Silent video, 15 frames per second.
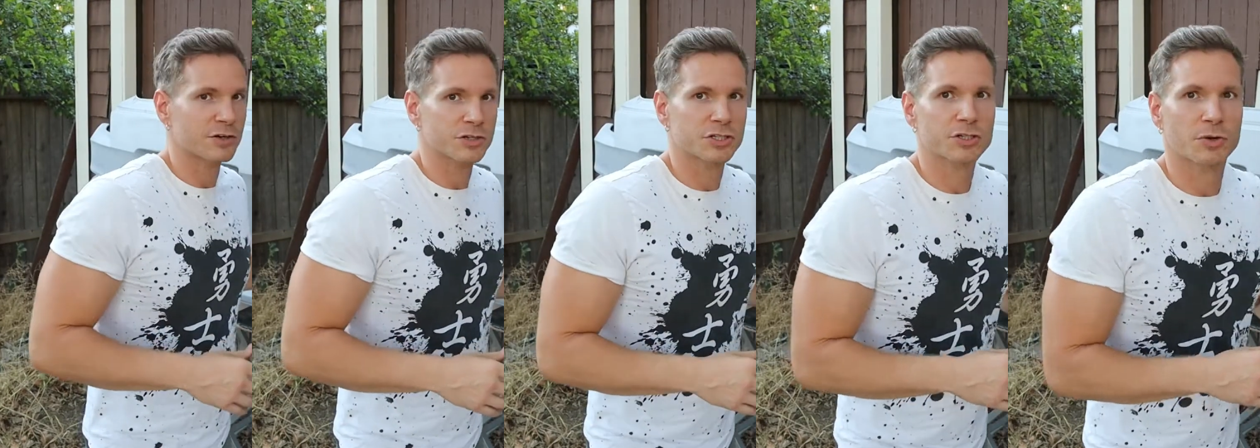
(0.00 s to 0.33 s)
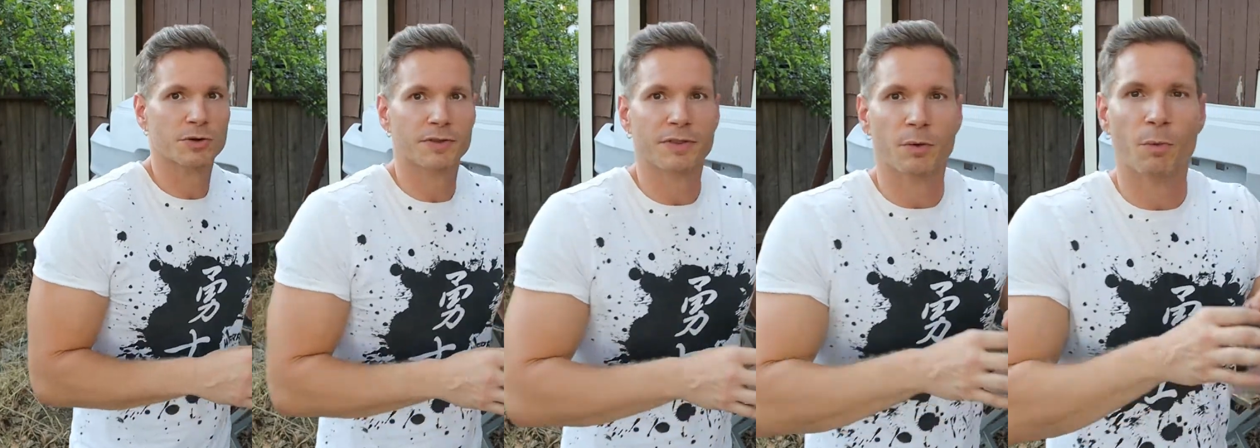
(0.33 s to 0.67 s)
or
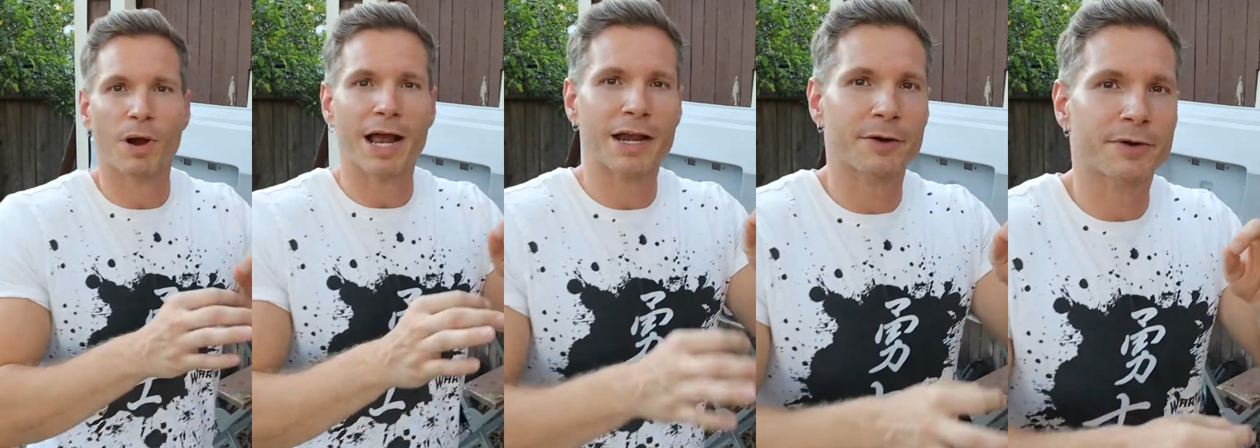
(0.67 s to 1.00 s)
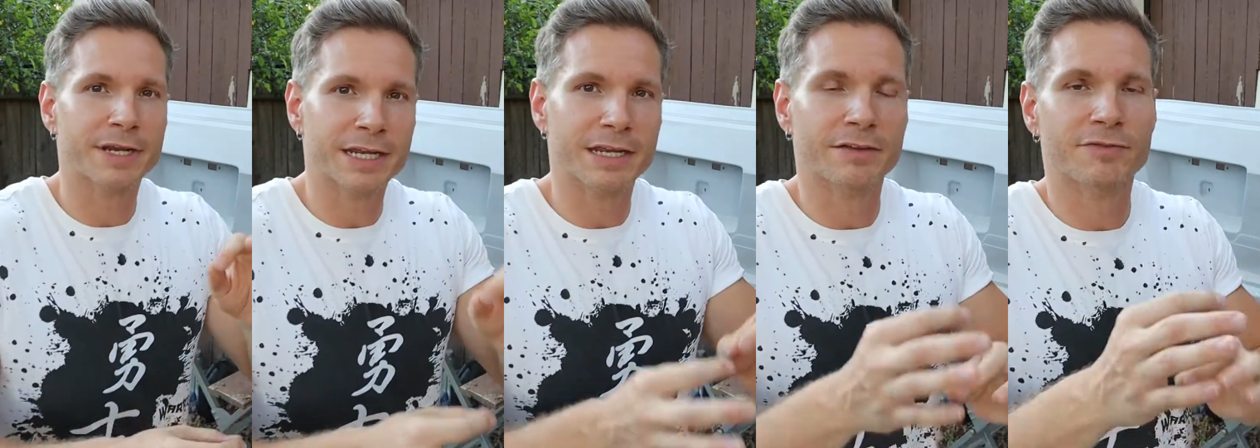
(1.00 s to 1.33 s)
shorten the
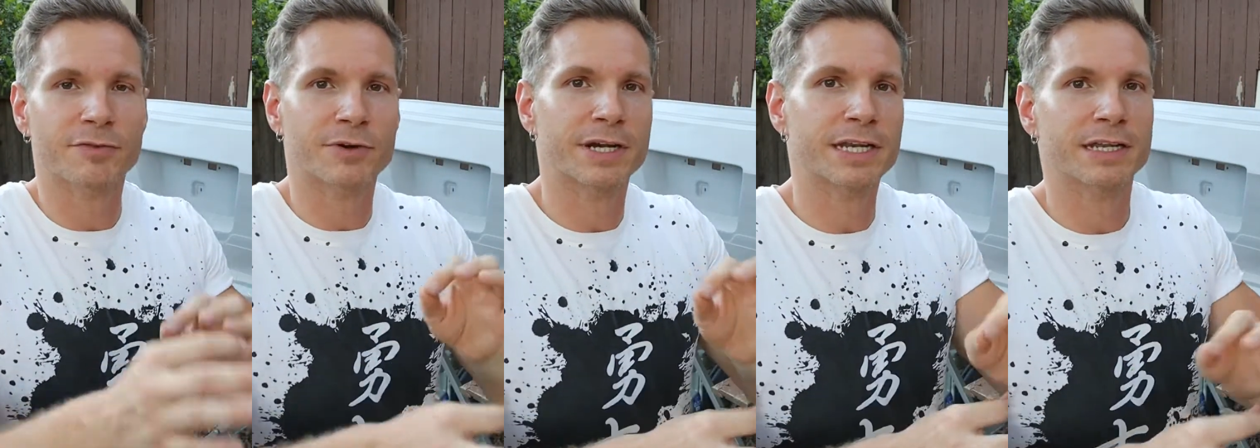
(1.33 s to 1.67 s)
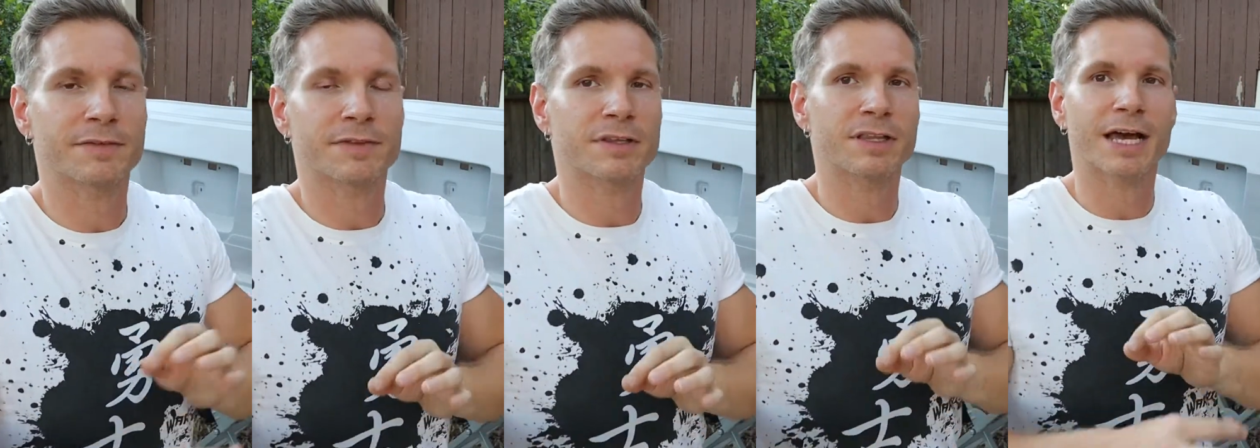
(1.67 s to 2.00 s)
wiring for
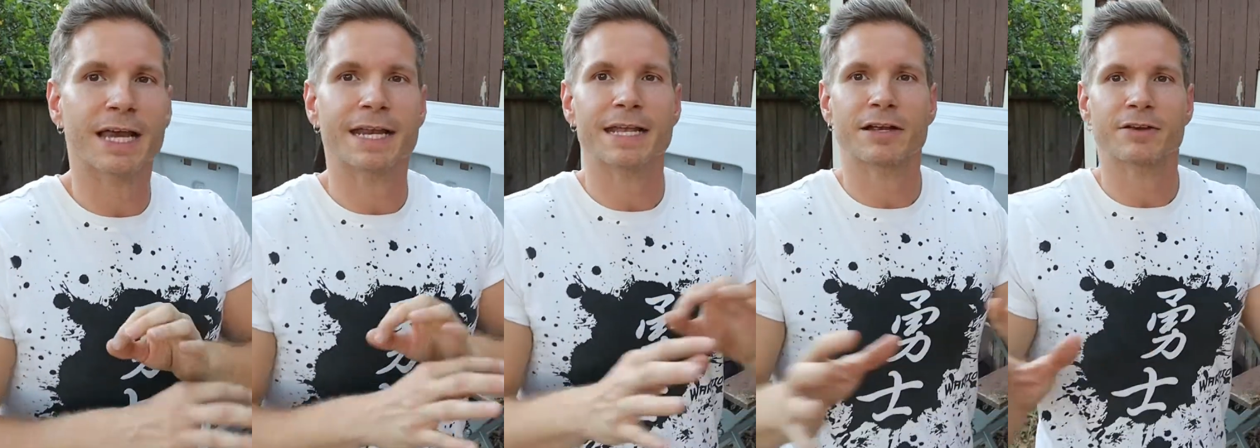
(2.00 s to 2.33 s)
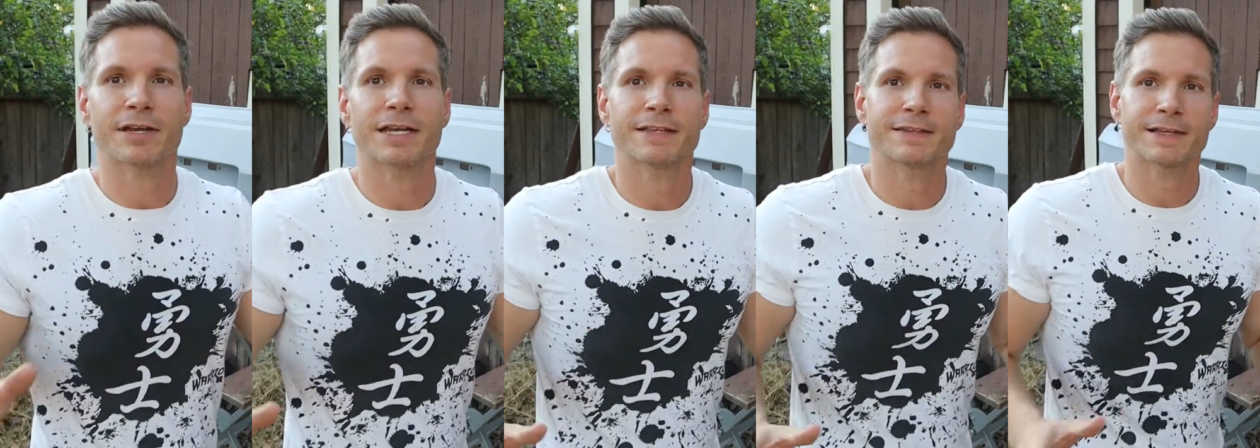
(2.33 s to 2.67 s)
any of the lighting or
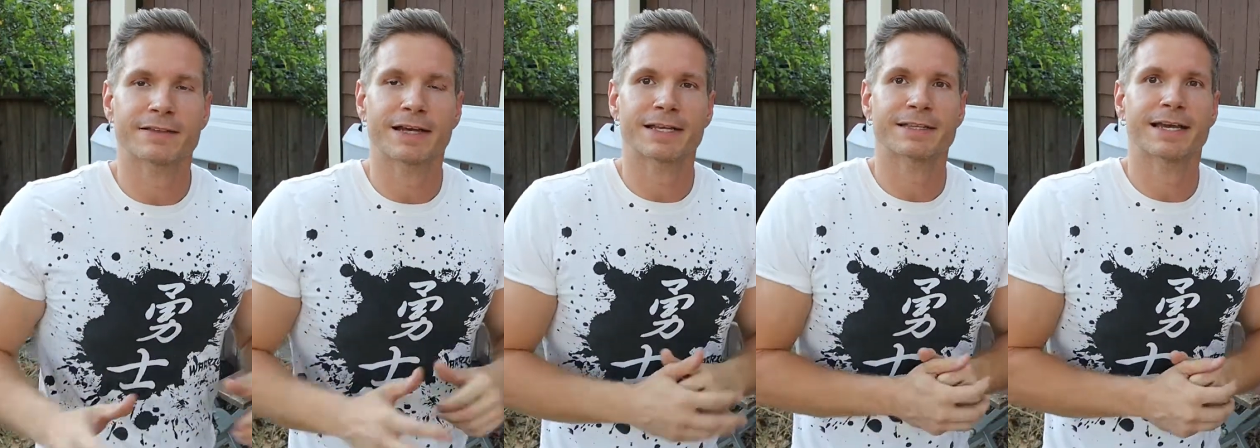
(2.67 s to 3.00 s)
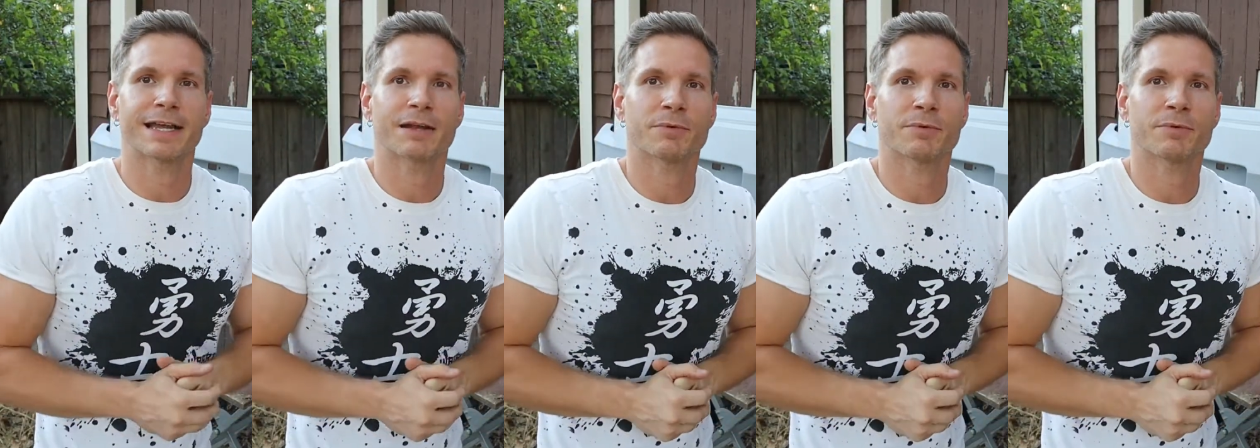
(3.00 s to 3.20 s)
anything like that.